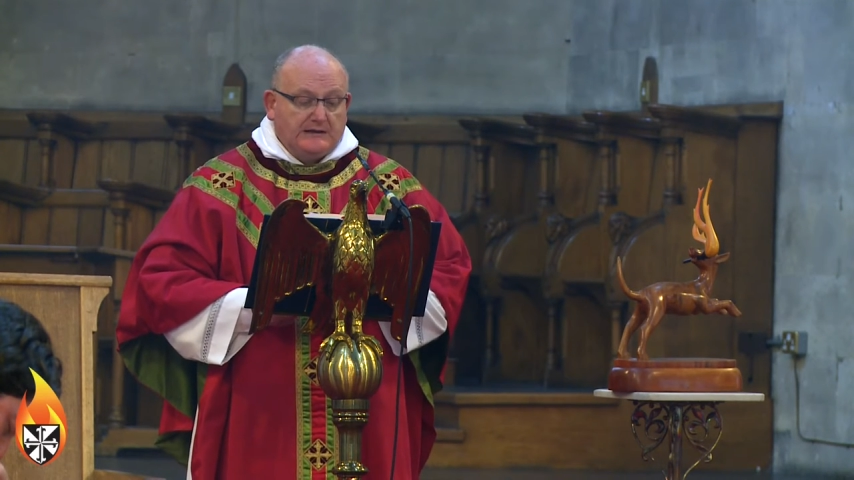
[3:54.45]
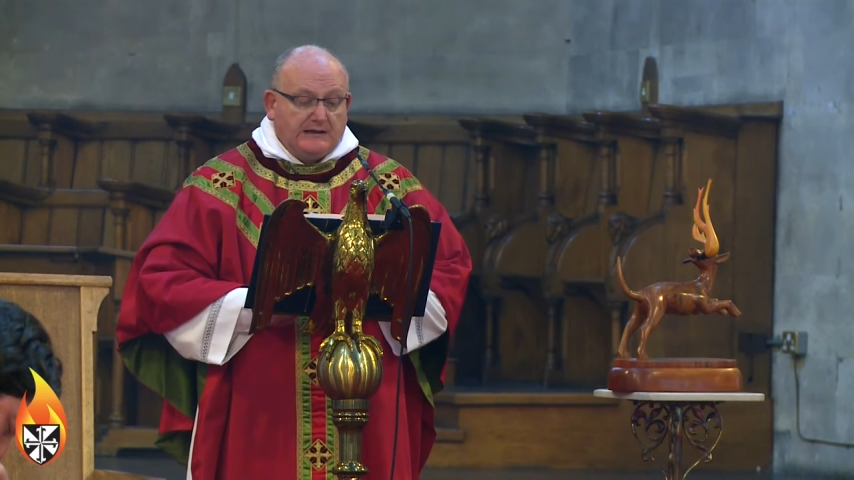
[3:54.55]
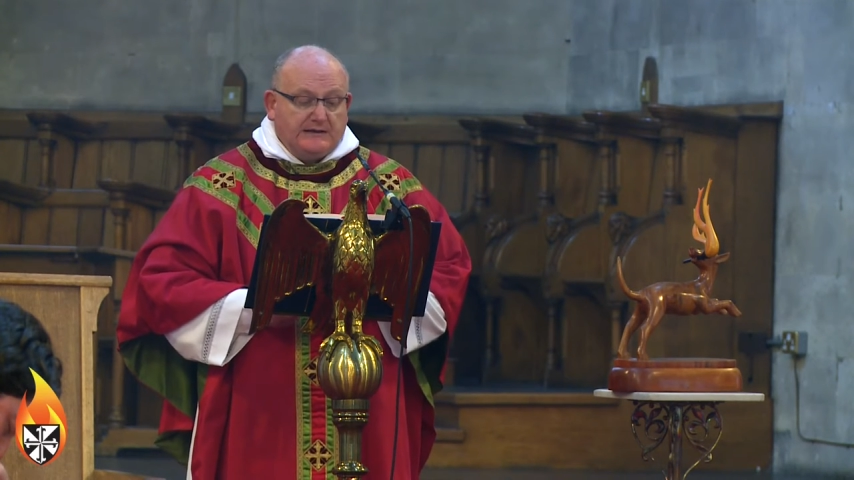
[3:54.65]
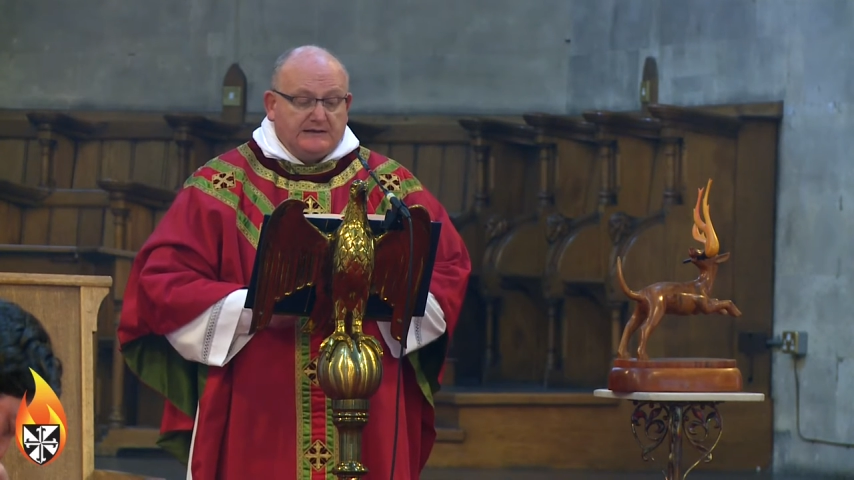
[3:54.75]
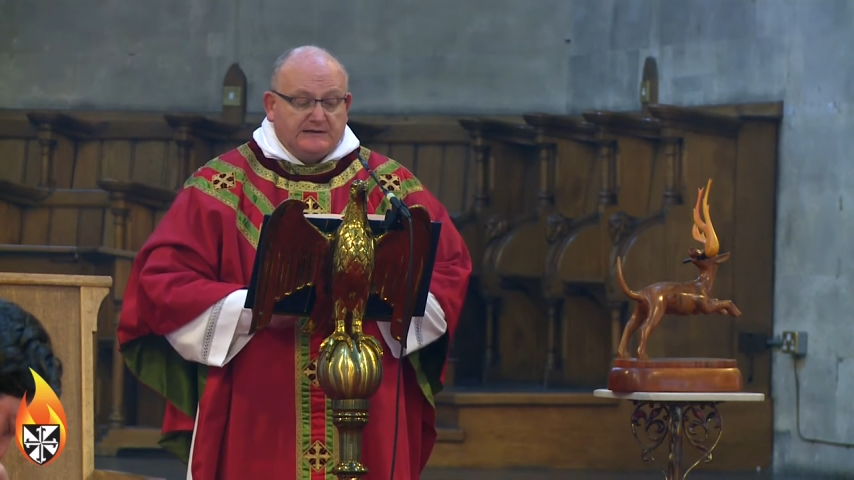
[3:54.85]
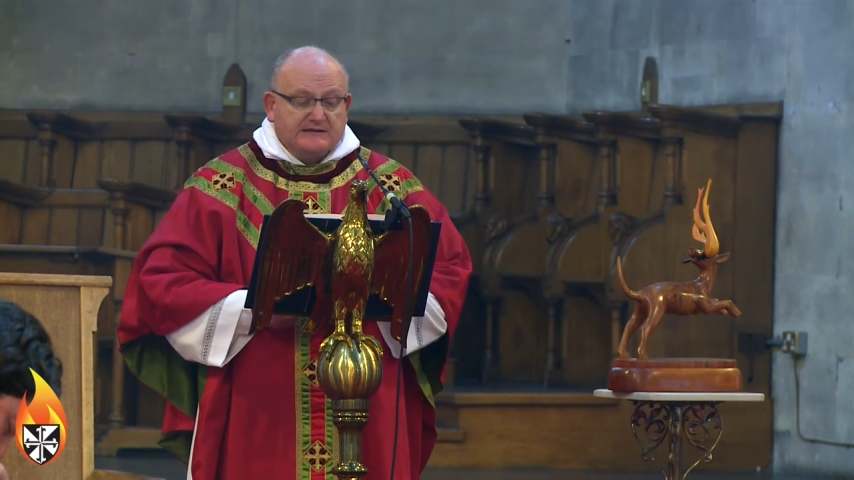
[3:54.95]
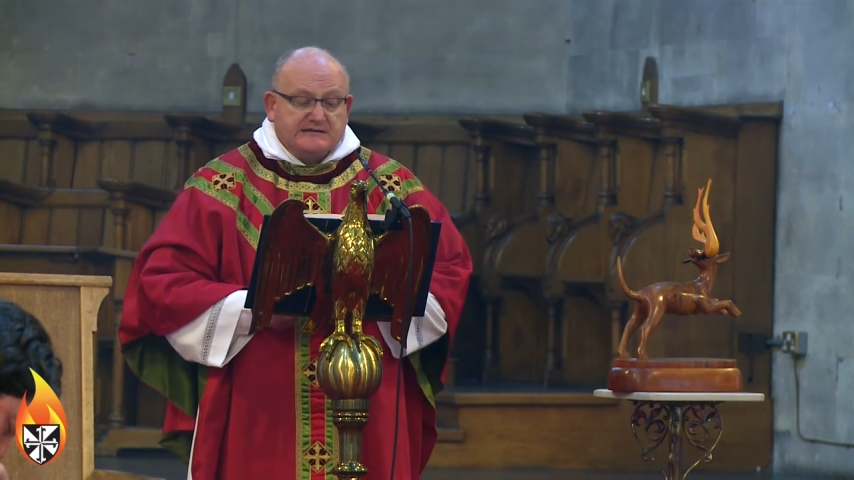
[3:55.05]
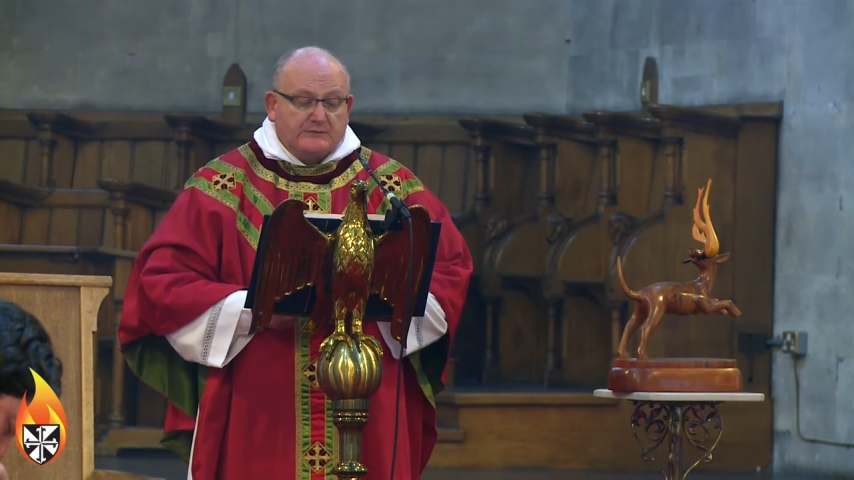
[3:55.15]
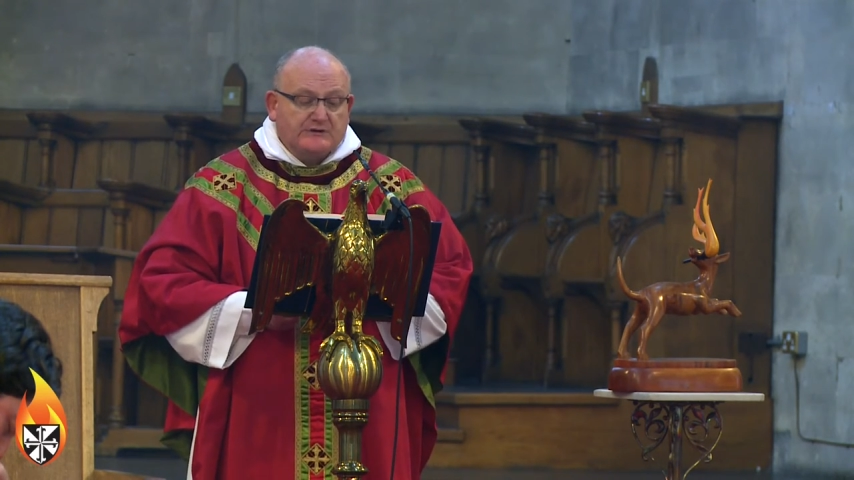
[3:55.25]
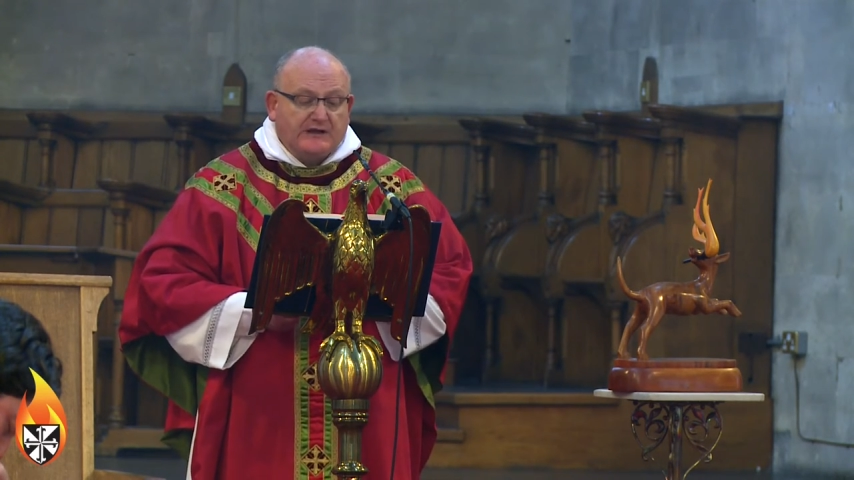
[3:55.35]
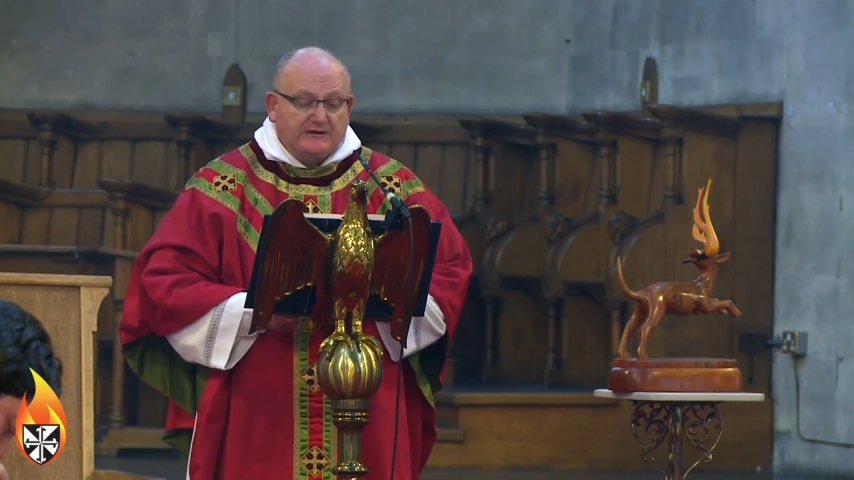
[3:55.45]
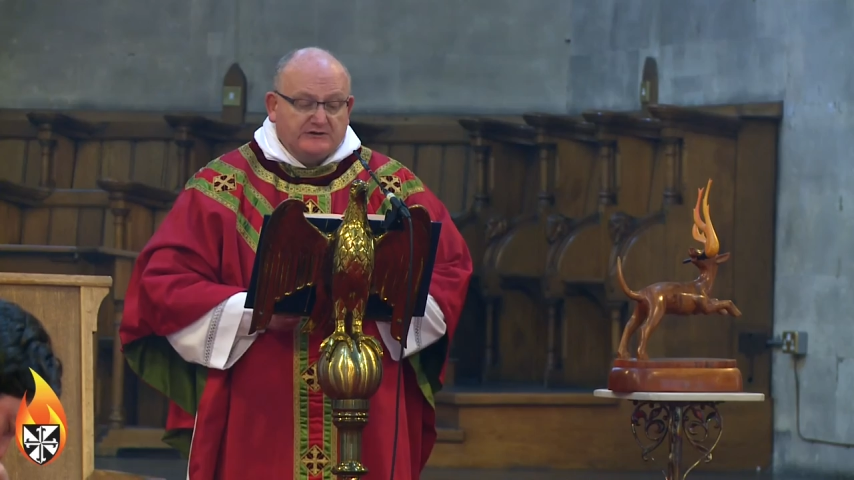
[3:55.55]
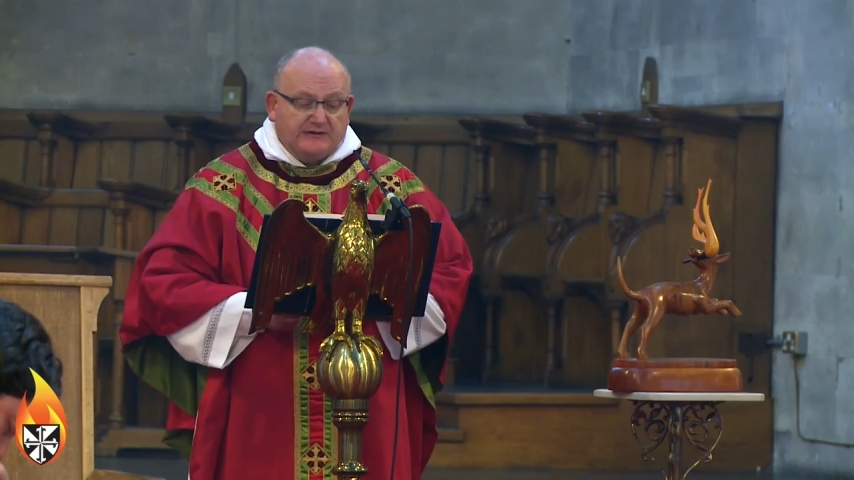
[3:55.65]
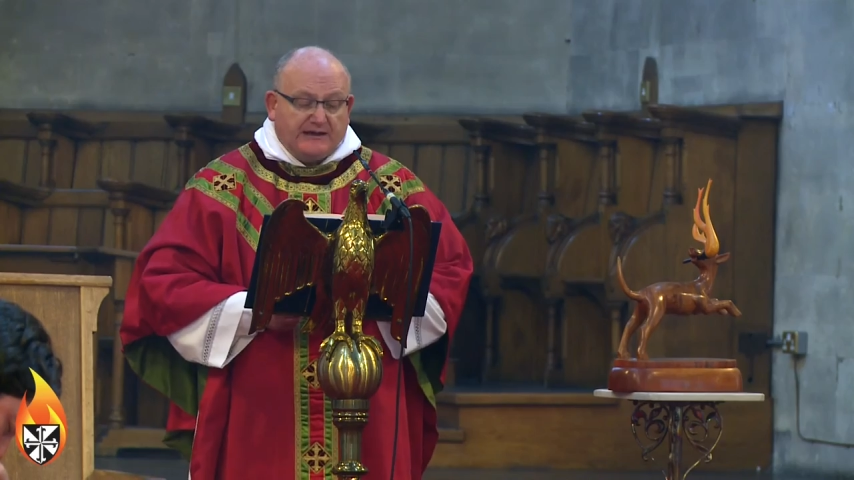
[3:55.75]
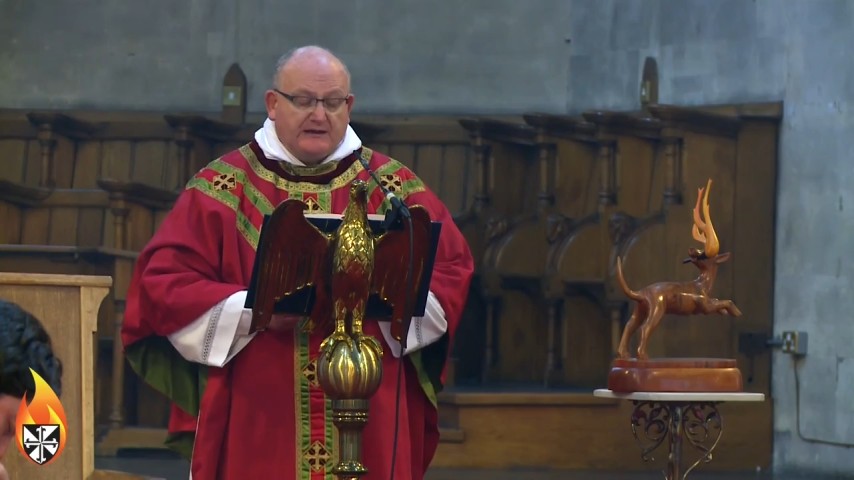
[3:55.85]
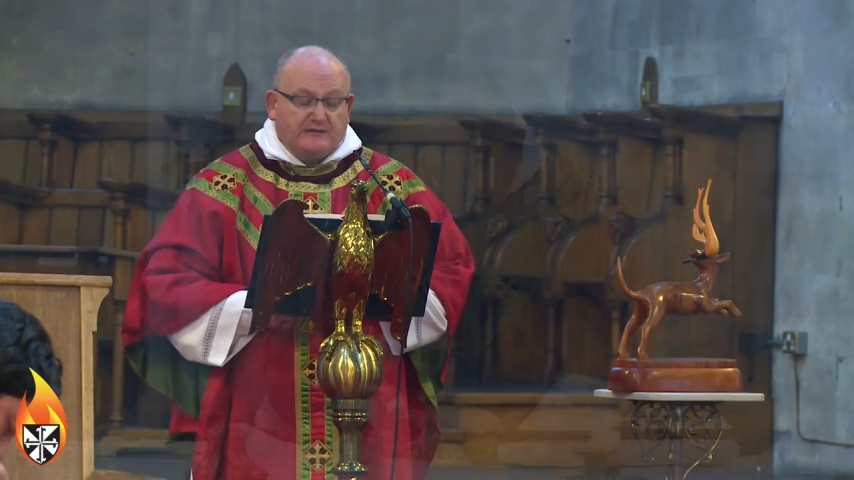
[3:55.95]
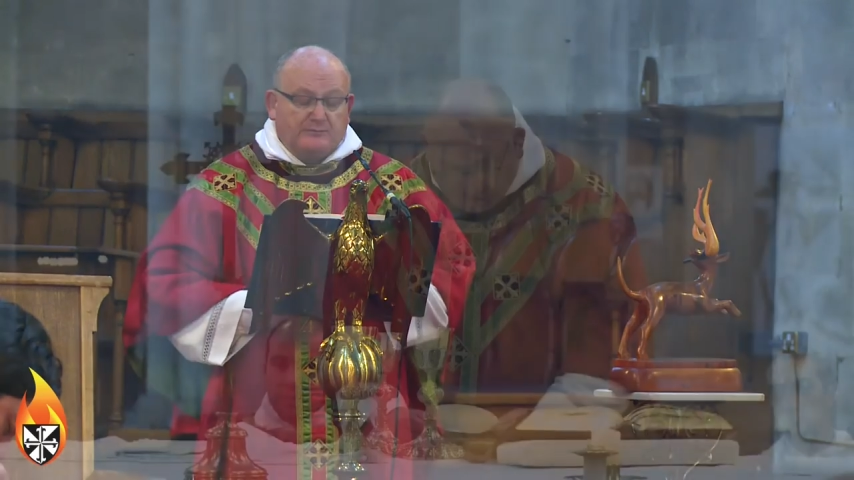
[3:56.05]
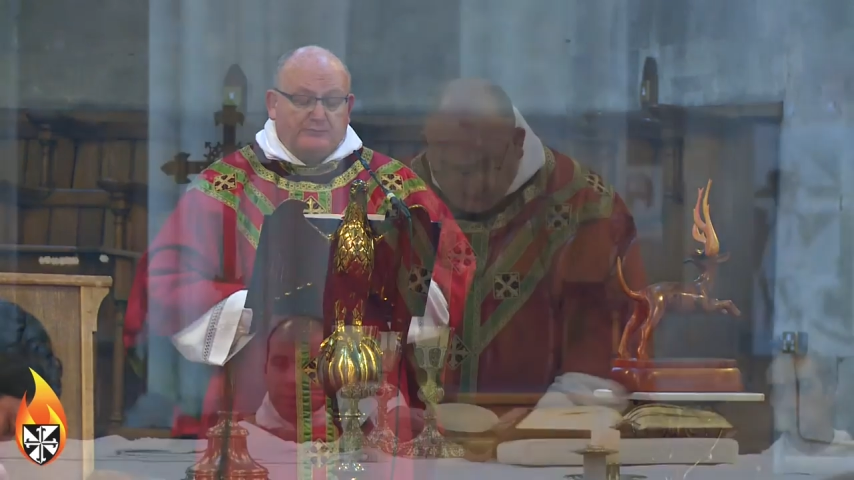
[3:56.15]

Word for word: And in this, I would like to thank the